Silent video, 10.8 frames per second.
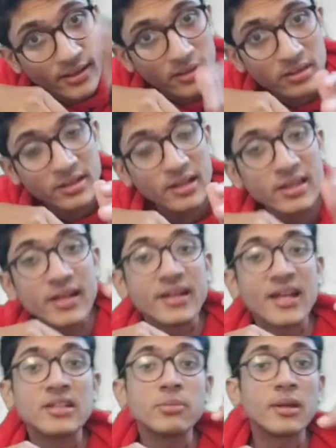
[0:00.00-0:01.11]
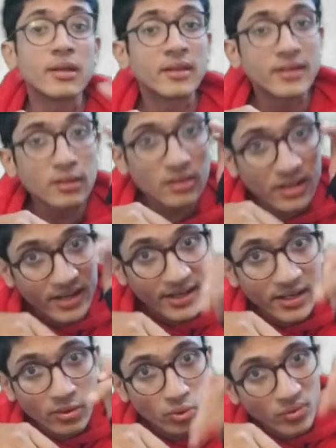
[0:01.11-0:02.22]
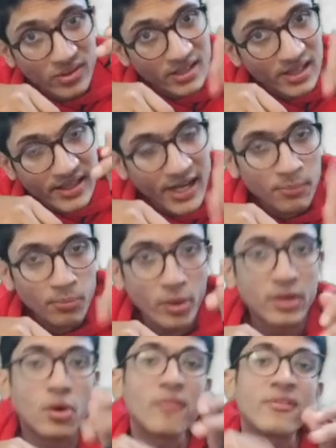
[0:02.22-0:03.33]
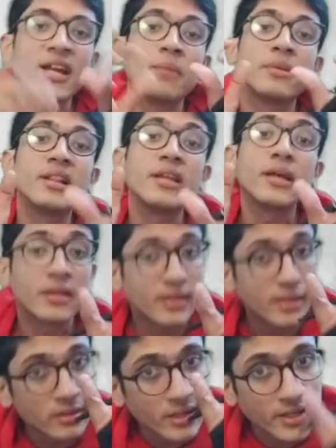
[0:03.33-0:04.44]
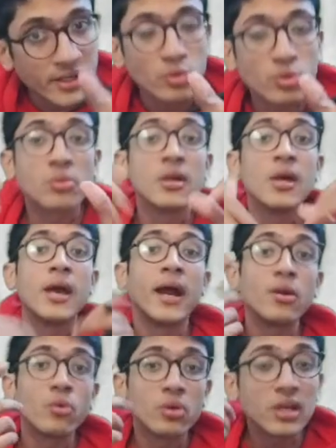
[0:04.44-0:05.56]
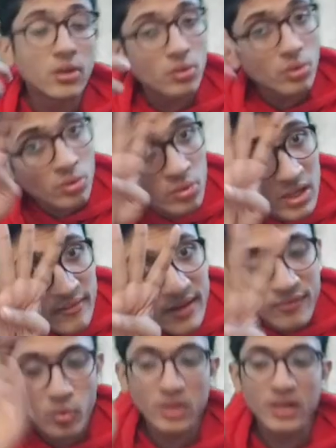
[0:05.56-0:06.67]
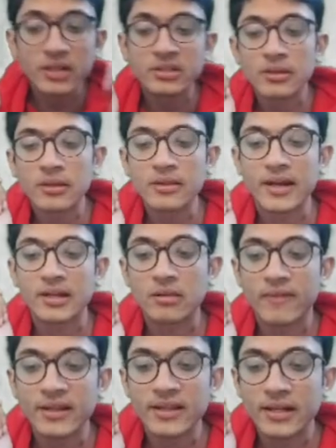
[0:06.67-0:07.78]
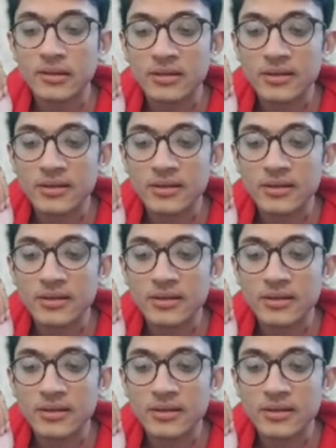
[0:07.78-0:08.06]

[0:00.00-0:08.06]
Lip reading: till the intangible asset is ready to use. Till that point of time, till the asset is ready to use, and only when four conditions are satisfied, that is, it is